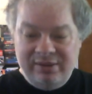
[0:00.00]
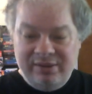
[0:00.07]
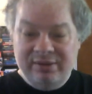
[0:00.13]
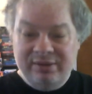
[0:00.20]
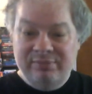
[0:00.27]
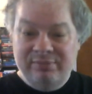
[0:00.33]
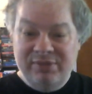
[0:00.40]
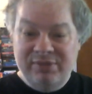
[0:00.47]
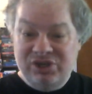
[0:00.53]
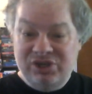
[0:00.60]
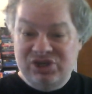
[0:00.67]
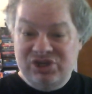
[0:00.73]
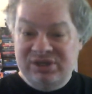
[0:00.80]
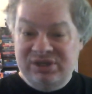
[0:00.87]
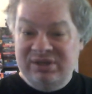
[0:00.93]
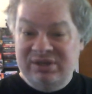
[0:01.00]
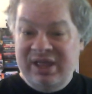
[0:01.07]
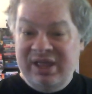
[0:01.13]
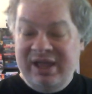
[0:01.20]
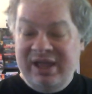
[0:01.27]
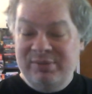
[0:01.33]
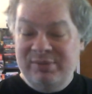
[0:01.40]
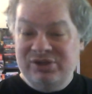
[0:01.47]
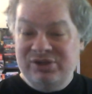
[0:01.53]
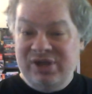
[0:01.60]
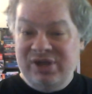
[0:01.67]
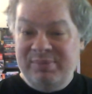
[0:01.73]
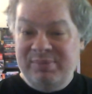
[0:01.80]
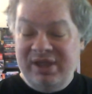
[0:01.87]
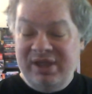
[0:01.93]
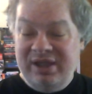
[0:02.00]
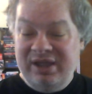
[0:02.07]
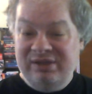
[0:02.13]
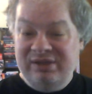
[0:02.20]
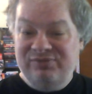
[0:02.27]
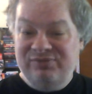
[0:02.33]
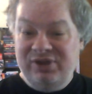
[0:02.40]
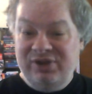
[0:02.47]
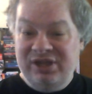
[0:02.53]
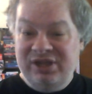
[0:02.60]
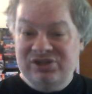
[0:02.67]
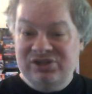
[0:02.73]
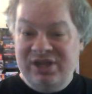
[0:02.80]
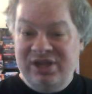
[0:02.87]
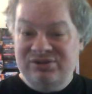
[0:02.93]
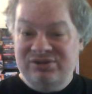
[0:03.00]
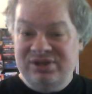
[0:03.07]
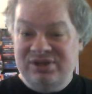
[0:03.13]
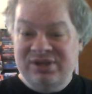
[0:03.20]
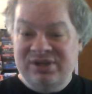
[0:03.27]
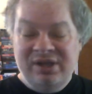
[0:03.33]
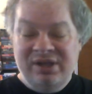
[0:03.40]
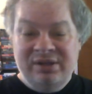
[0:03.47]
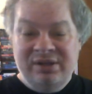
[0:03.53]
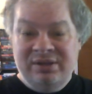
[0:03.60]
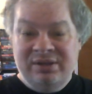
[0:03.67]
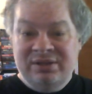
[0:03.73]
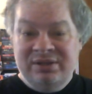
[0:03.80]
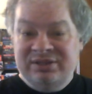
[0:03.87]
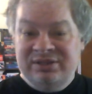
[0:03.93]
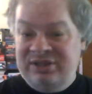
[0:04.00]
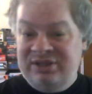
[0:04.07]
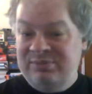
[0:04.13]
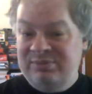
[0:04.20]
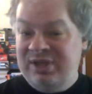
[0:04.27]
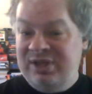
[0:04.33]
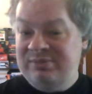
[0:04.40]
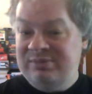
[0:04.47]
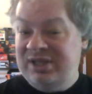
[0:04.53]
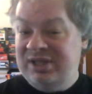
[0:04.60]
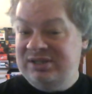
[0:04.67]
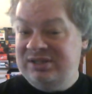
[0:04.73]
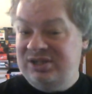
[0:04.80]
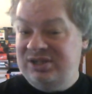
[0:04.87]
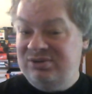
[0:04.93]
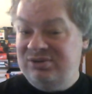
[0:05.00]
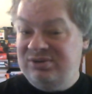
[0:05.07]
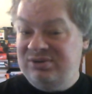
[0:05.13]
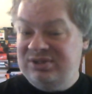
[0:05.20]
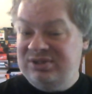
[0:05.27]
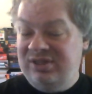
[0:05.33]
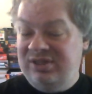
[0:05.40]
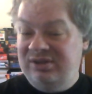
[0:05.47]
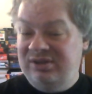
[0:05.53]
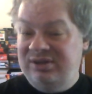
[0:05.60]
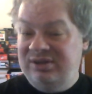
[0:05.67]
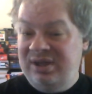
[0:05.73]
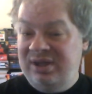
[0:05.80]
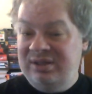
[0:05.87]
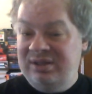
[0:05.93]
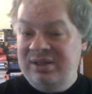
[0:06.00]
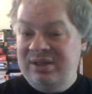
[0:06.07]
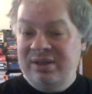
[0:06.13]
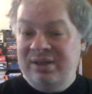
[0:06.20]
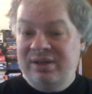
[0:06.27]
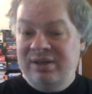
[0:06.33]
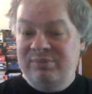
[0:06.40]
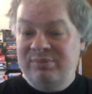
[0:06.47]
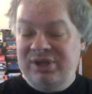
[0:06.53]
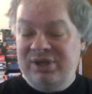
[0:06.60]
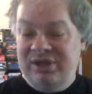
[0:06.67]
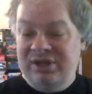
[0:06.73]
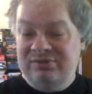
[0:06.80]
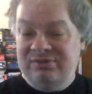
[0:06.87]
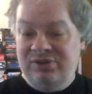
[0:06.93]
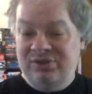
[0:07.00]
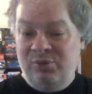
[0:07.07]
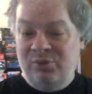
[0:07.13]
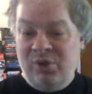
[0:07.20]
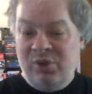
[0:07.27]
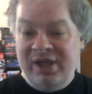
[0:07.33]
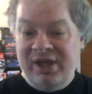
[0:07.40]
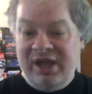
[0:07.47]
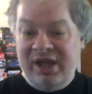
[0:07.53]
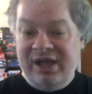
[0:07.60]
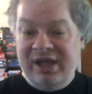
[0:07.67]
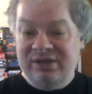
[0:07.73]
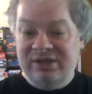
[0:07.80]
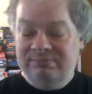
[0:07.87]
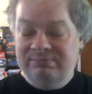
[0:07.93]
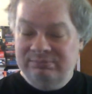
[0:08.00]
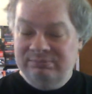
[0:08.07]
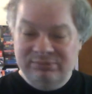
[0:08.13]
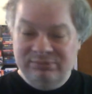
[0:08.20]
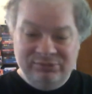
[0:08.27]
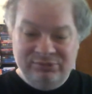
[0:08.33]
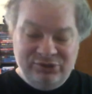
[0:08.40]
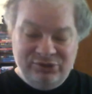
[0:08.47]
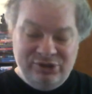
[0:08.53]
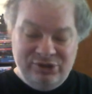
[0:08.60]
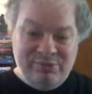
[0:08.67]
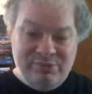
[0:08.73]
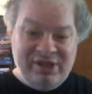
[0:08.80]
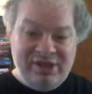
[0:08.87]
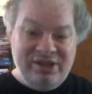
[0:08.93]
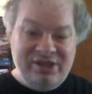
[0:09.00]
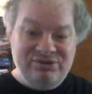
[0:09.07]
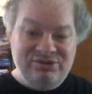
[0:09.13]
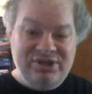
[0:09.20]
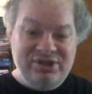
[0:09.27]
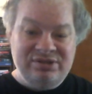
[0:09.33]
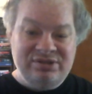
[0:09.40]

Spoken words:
mention how much I paid for each LaserDisc. Sometimes that's easier said than done because of the way I do my LaserDiscs.